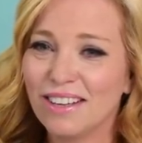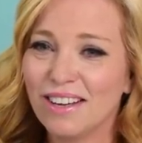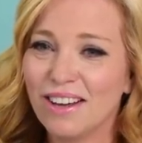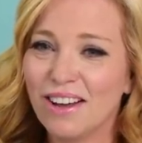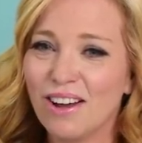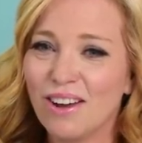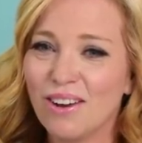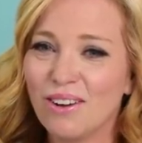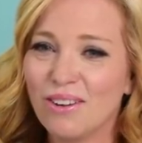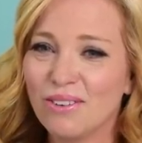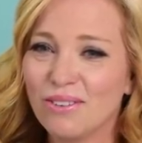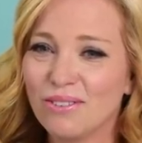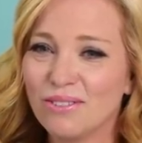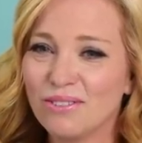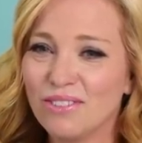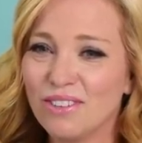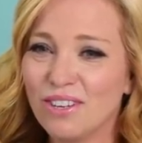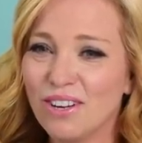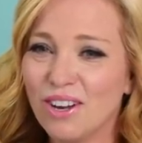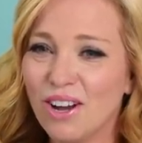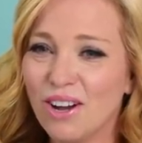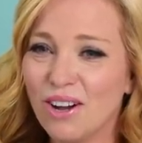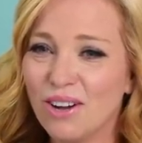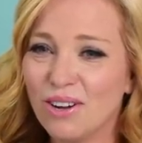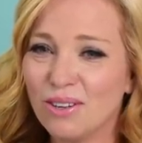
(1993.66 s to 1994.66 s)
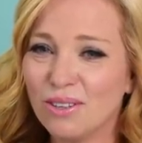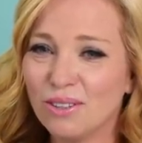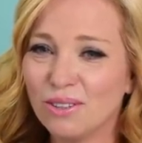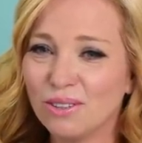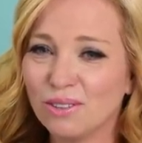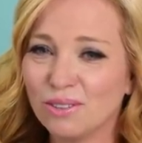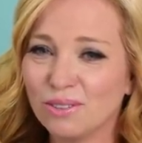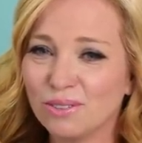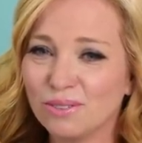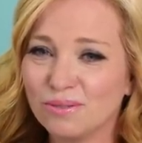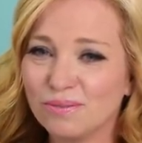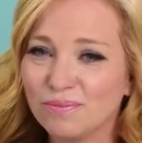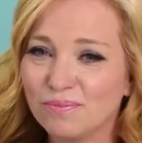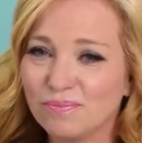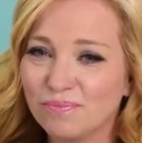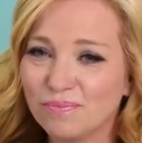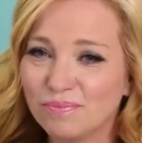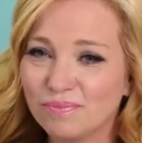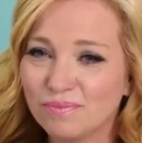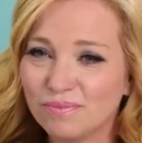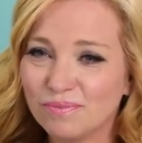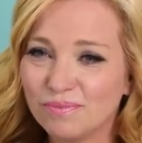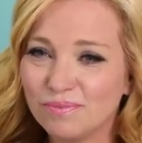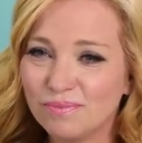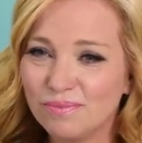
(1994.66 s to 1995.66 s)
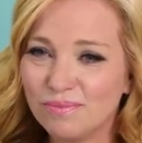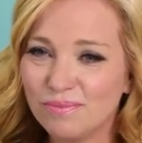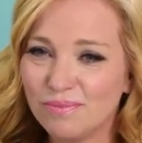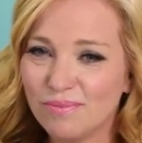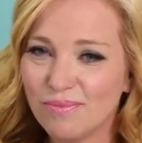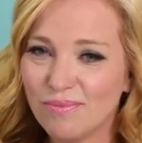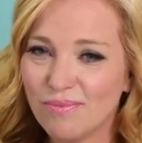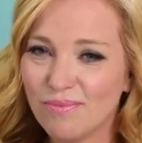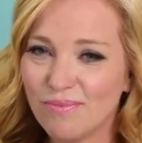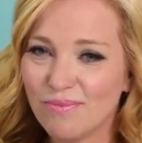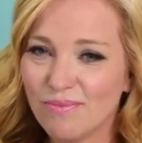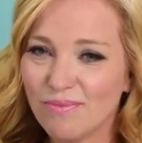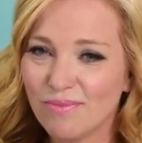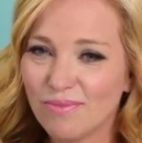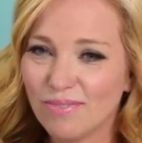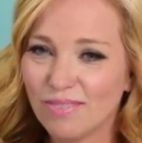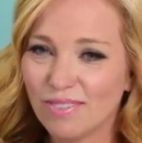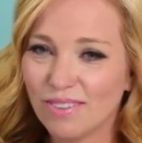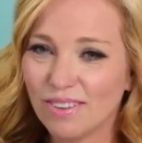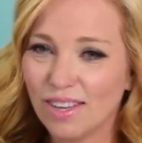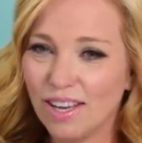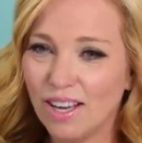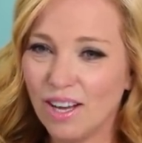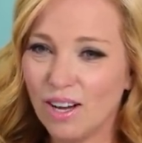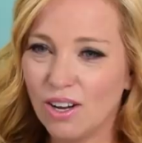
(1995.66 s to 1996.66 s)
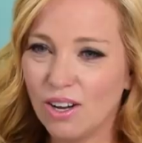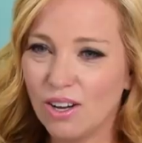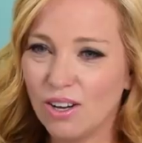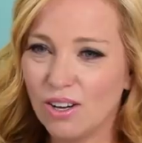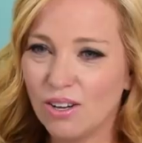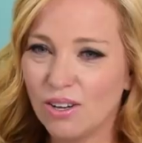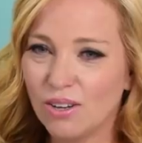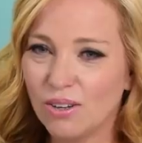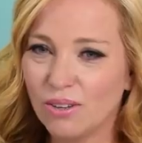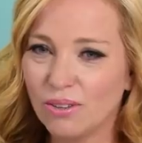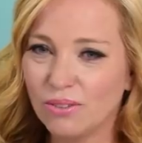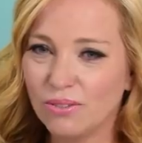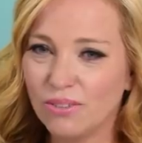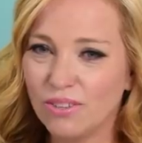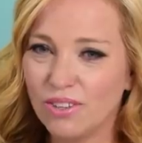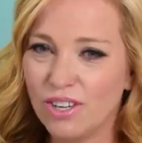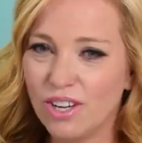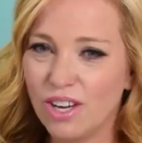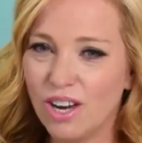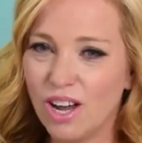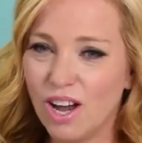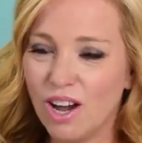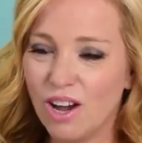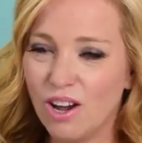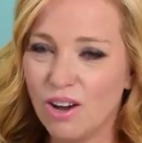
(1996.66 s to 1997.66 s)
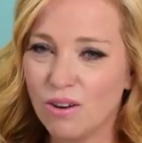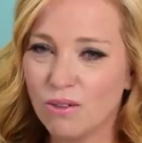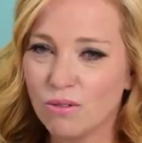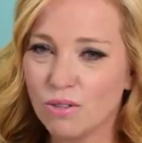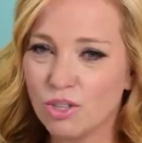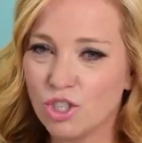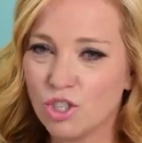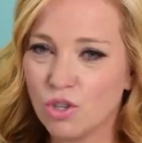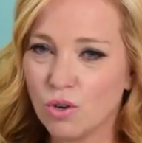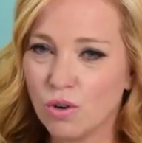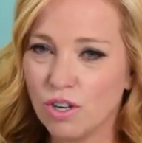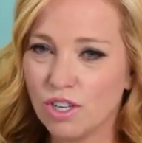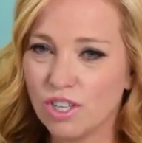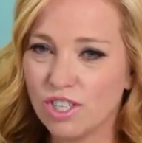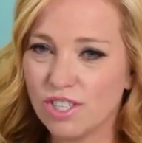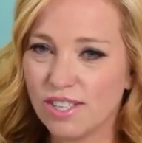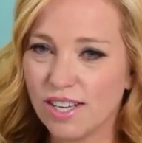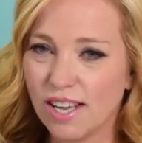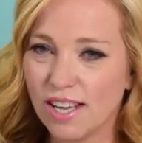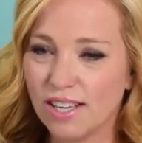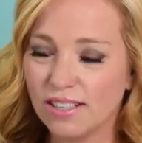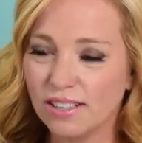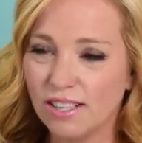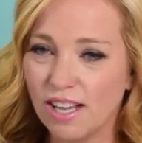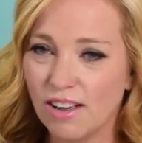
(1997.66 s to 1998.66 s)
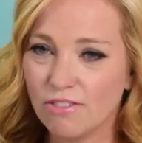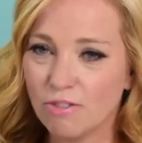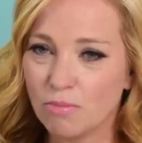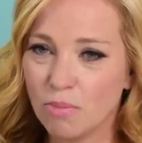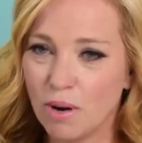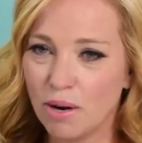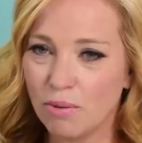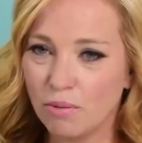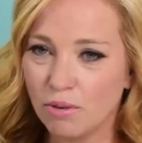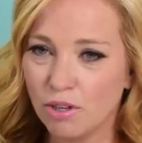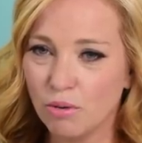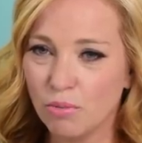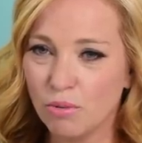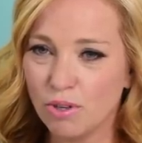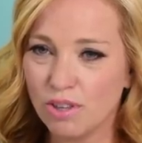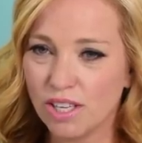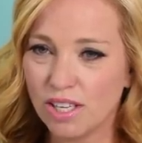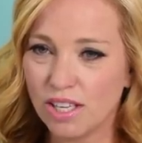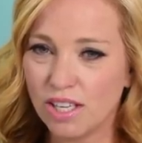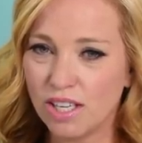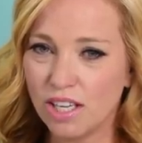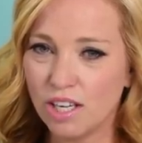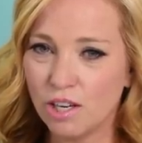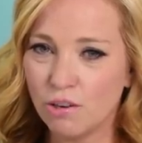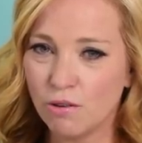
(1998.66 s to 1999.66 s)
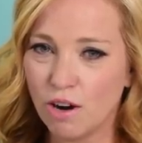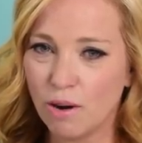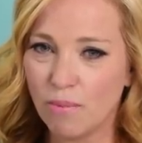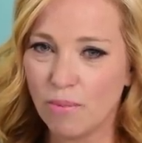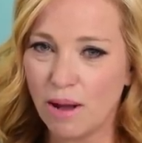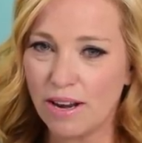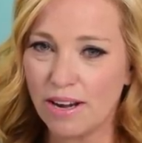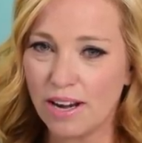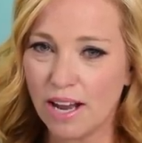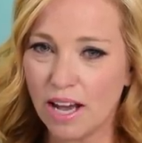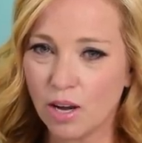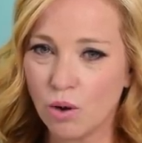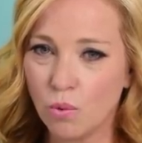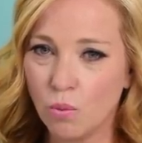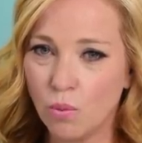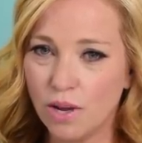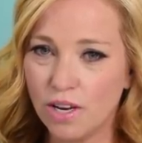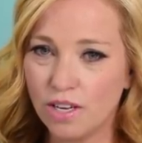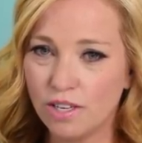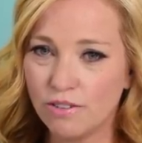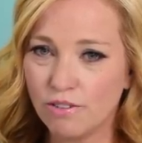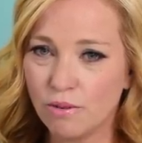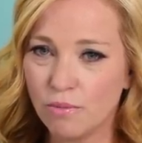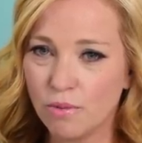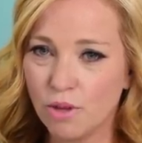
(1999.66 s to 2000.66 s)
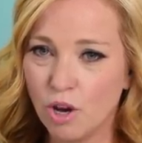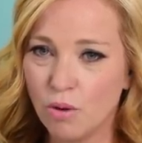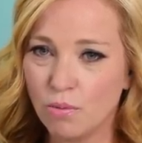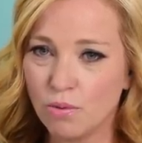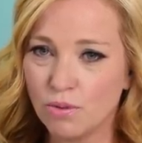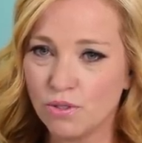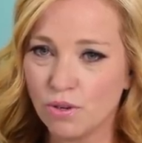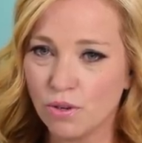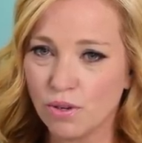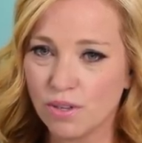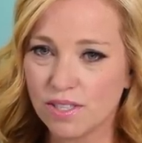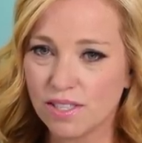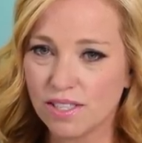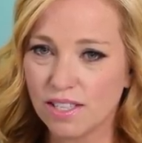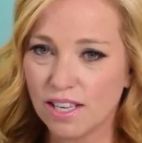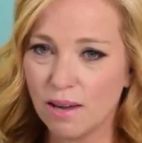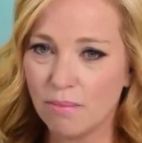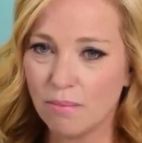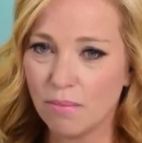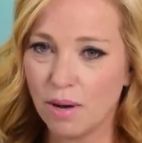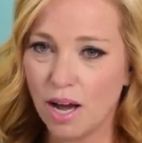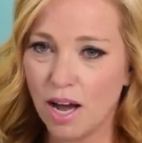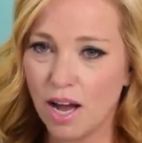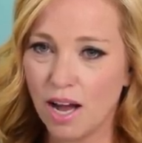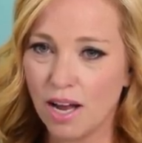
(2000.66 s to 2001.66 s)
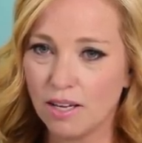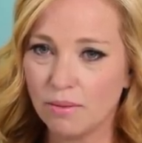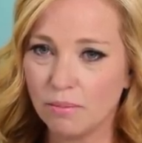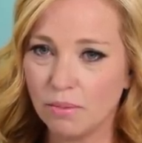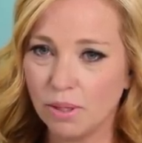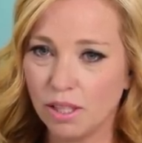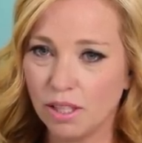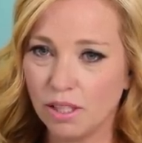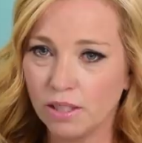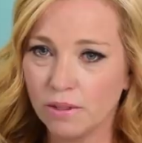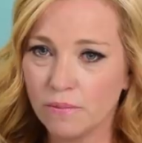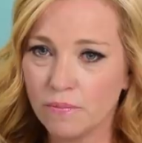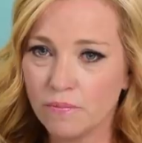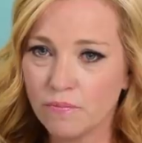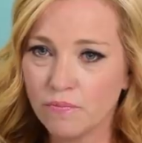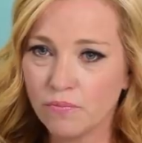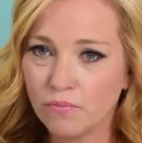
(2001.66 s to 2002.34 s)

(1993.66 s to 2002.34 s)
Oh, no. Oh no, George said, left my room with a key around my neck. Wind from the open door slammed behind me.